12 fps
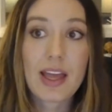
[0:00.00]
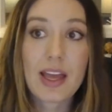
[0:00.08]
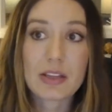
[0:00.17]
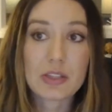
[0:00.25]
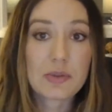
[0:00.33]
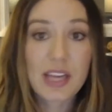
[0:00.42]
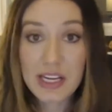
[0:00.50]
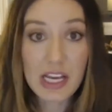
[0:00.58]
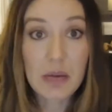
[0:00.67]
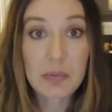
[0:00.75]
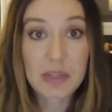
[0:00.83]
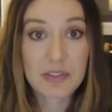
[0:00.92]
And you can't
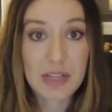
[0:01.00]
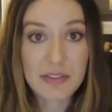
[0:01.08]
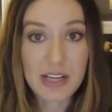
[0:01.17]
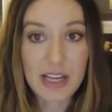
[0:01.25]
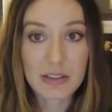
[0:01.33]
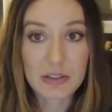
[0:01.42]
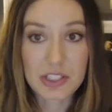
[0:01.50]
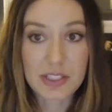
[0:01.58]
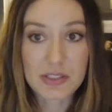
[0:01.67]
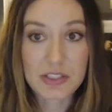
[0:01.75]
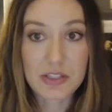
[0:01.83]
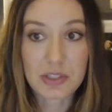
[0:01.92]
help it if you have an
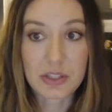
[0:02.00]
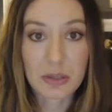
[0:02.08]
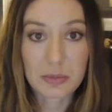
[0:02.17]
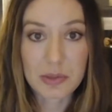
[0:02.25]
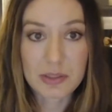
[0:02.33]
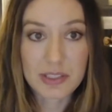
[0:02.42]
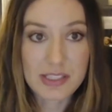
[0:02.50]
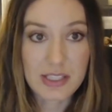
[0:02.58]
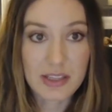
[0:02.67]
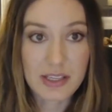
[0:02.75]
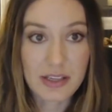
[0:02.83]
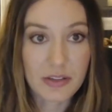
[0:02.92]
allergy to an herb that's
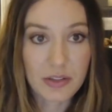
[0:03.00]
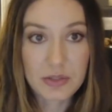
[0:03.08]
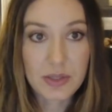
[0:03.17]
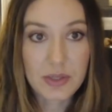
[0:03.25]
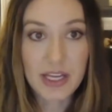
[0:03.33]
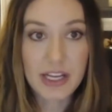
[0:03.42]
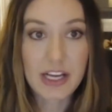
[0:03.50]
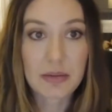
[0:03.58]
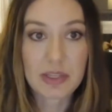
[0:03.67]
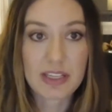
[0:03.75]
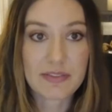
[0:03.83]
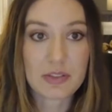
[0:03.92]
in there, or you can't help
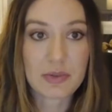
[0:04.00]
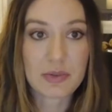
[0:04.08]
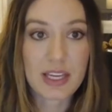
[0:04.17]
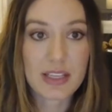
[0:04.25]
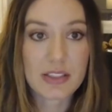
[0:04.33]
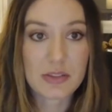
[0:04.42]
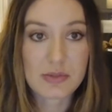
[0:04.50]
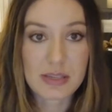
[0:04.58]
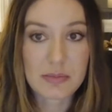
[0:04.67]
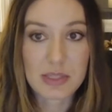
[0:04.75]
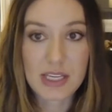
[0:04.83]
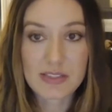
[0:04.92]
it if you can't use it
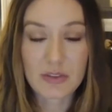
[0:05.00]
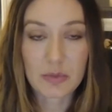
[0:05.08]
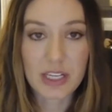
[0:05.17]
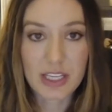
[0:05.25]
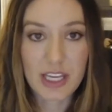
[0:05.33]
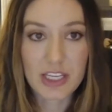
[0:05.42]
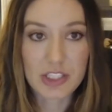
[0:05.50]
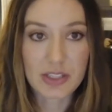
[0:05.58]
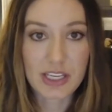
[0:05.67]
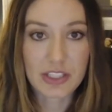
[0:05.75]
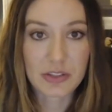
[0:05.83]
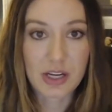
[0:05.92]
because of a medication
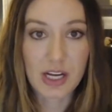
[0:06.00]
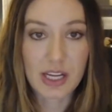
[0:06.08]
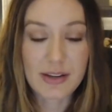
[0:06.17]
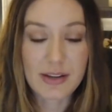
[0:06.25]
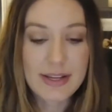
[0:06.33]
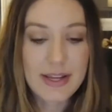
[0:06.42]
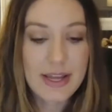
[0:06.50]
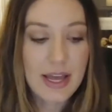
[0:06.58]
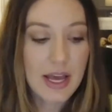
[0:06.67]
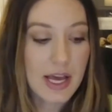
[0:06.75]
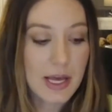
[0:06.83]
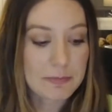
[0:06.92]
that you're
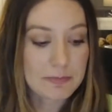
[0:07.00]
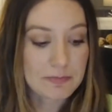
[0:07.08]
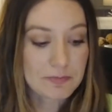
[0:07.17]
on.